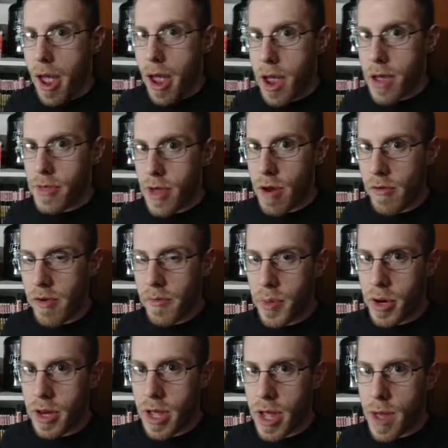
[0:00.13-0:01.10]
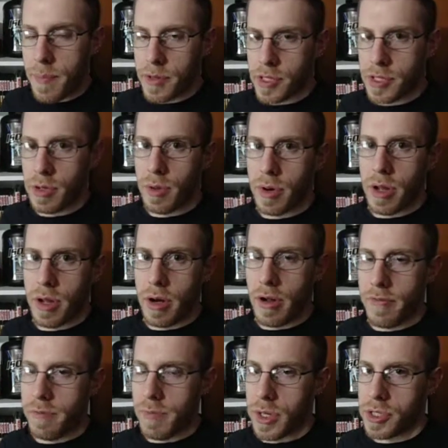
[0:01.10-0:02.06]
Hey there everybody, episode 8
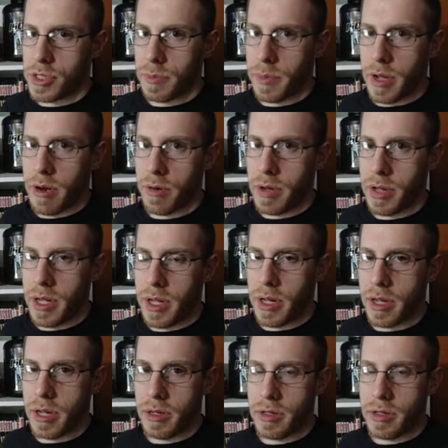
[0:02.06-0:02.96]
of Muscle Bound Geek.